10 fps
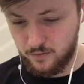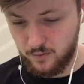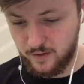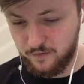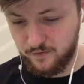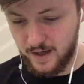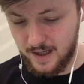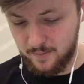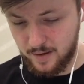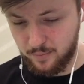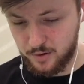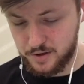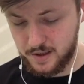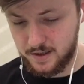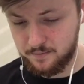with a fairly big push
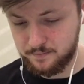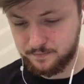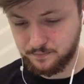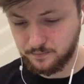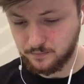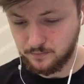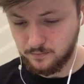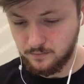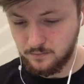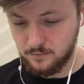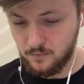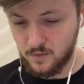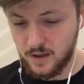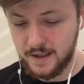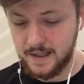here.
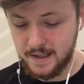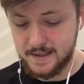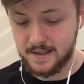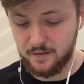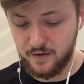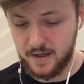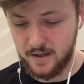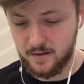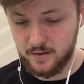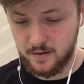And he needs to defend it.